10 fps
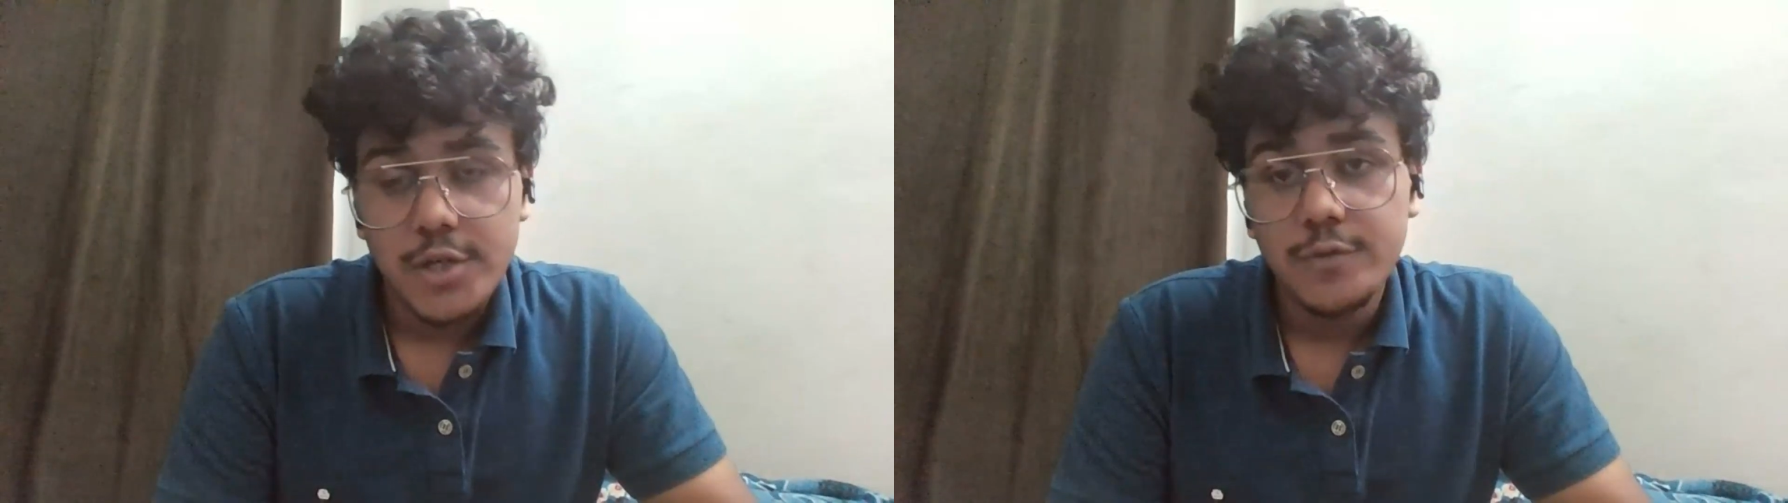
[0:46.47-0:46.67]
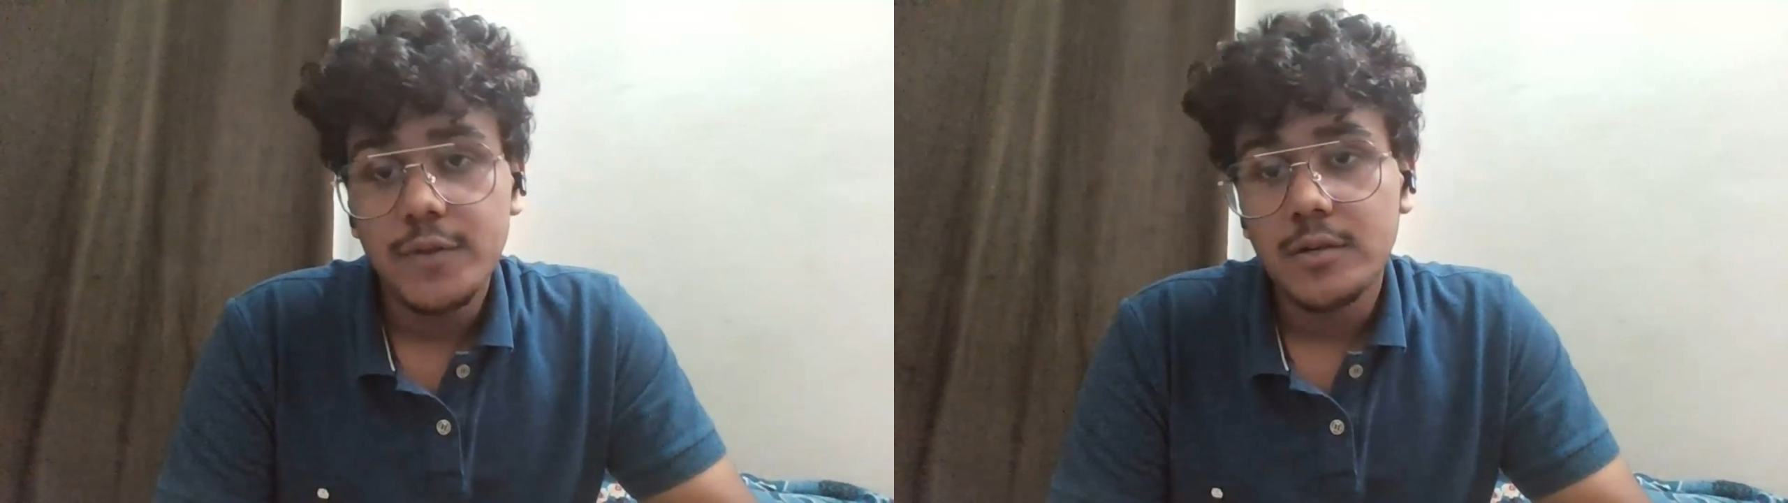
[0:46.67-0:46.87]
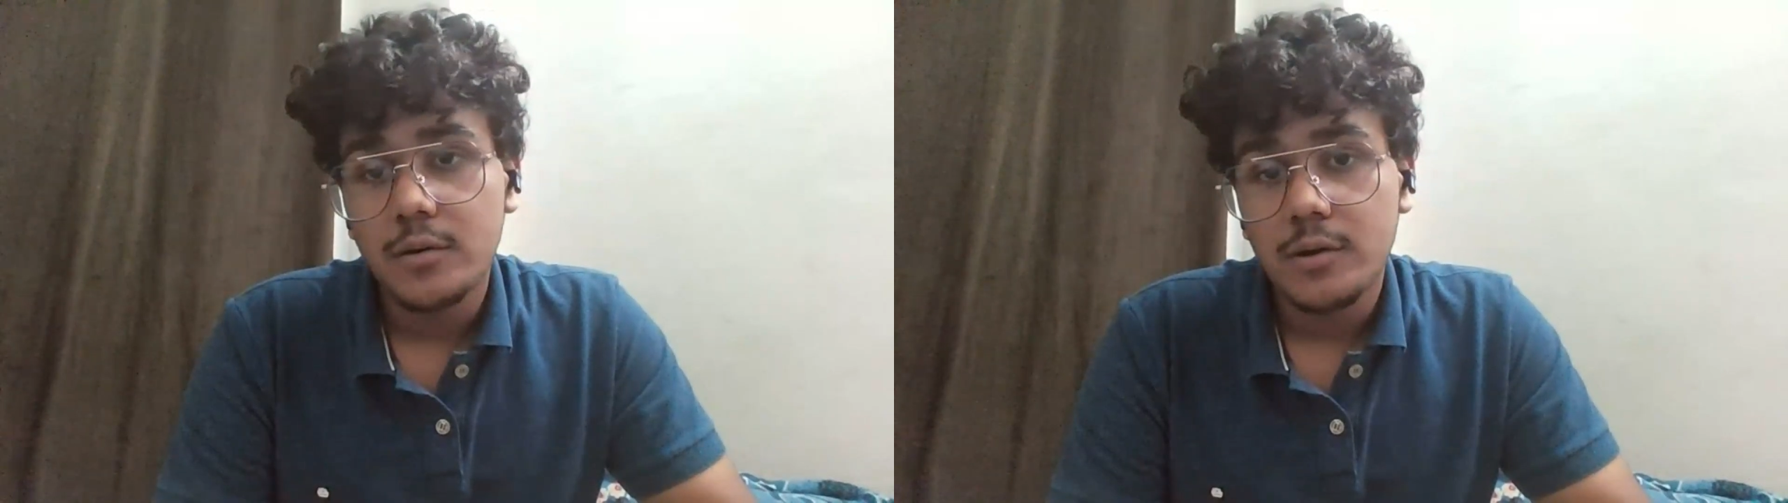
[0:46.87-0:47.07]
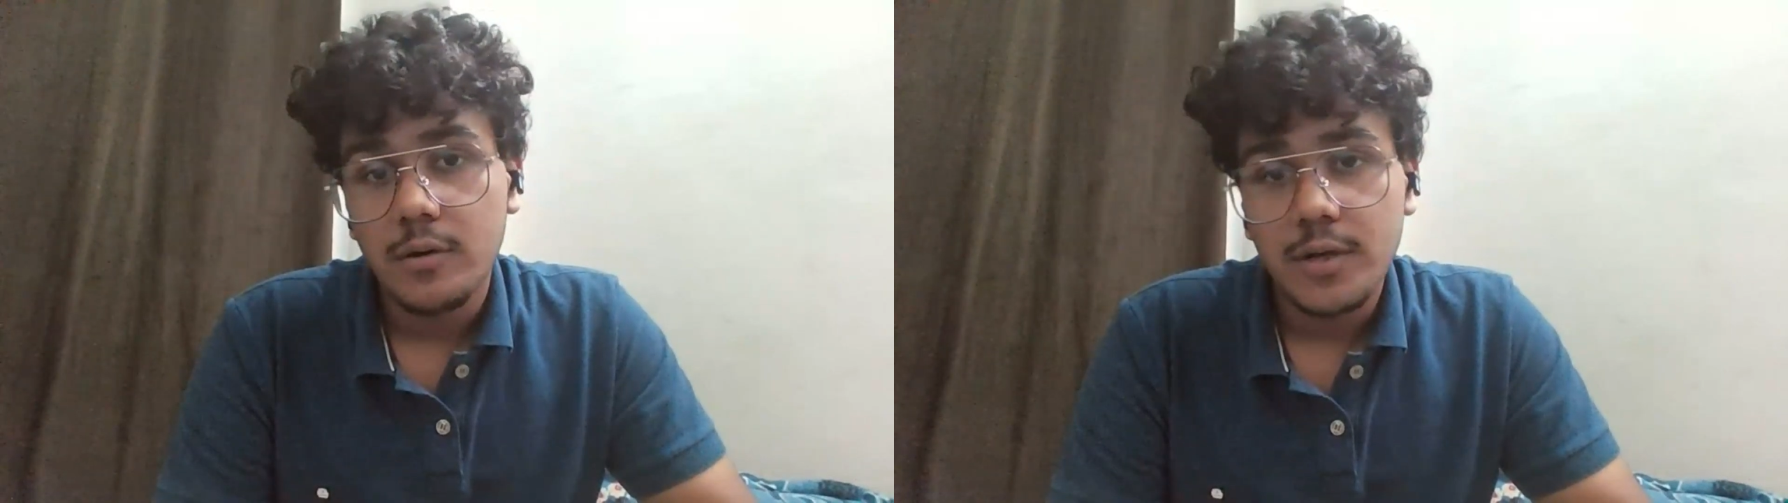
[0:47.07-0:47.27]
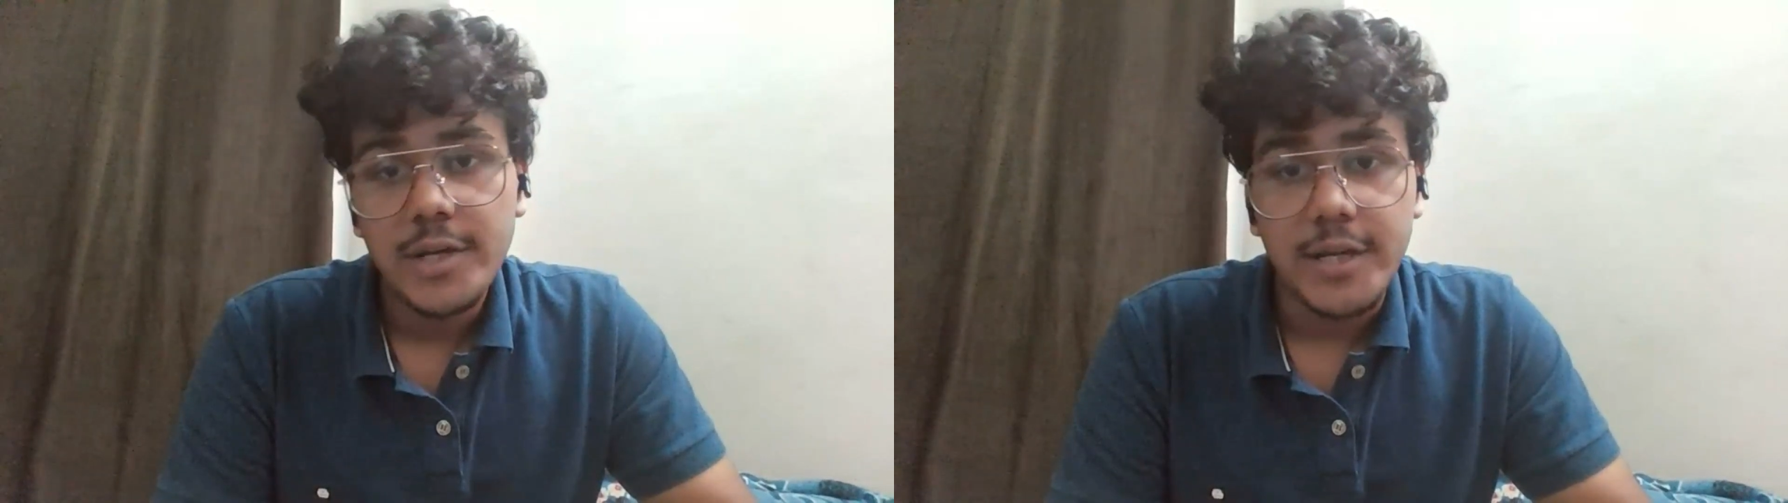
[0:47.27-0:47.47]
You will
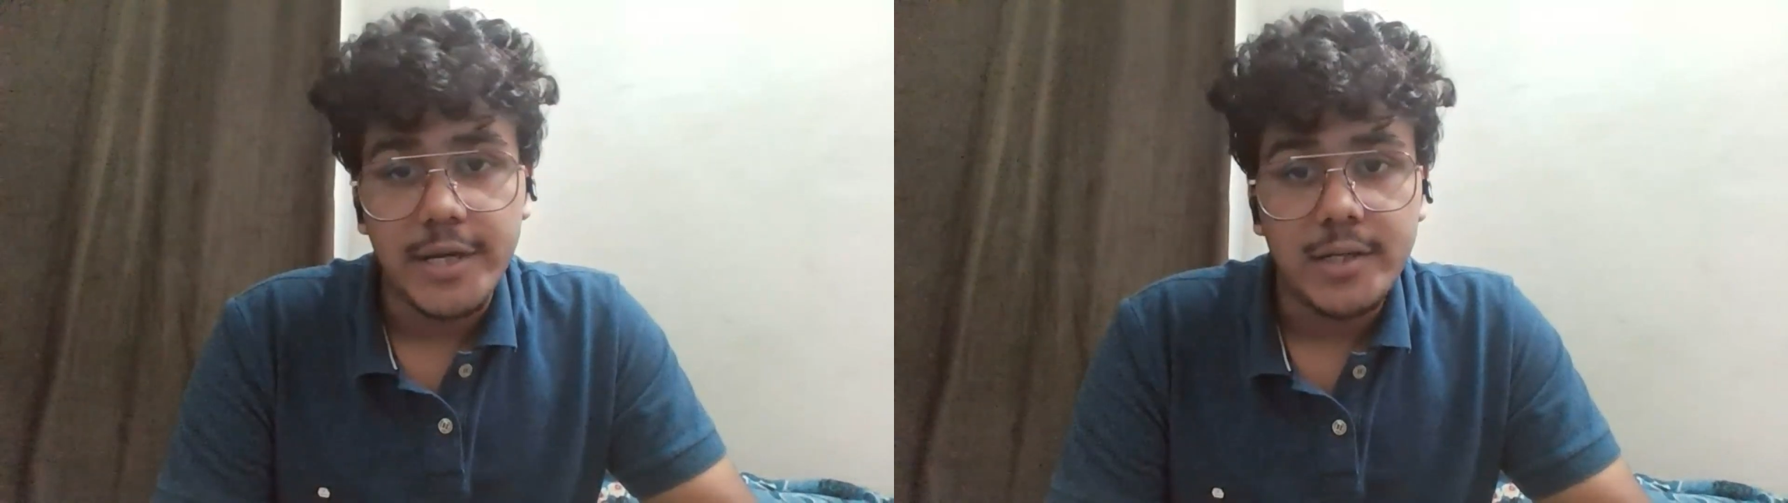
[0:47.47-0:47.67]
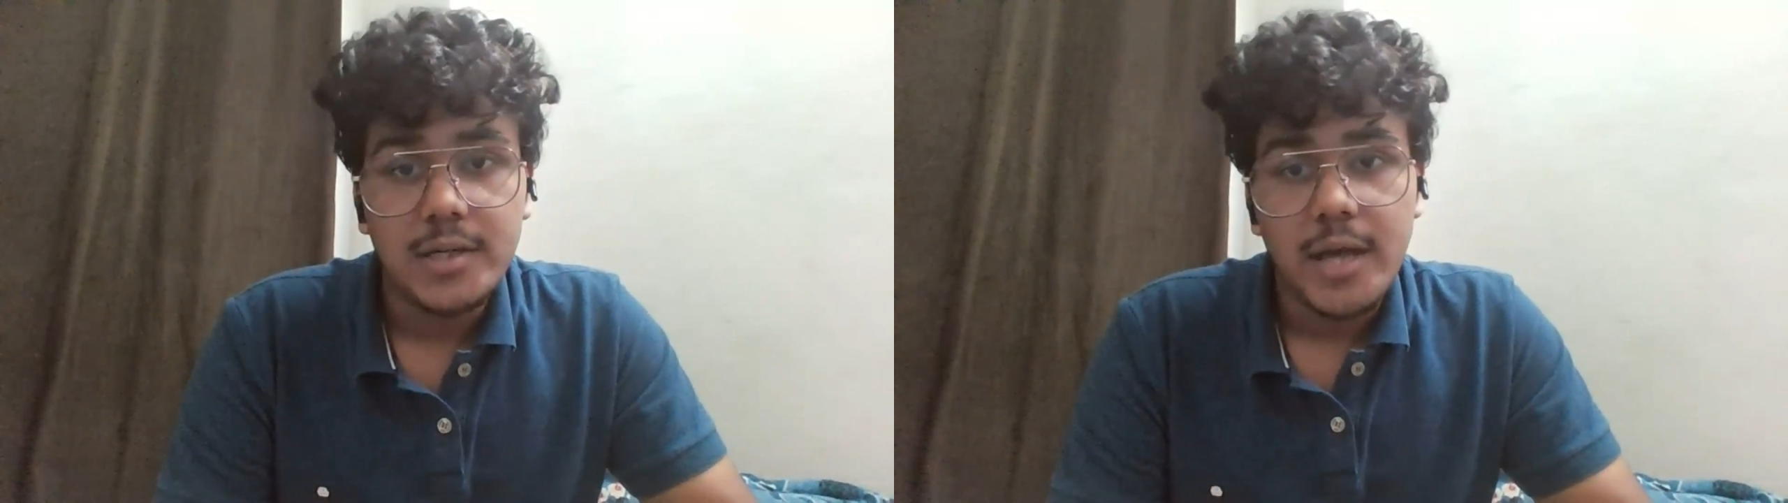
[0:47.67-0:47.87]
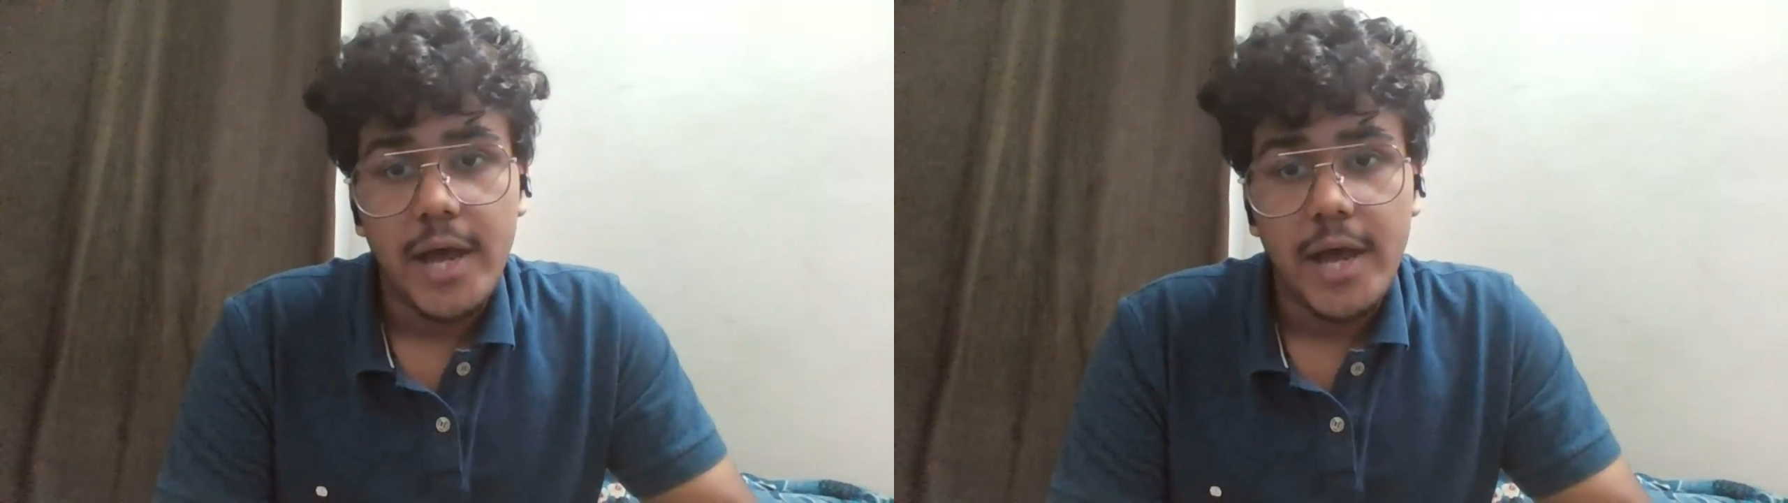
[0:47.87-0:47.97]
only need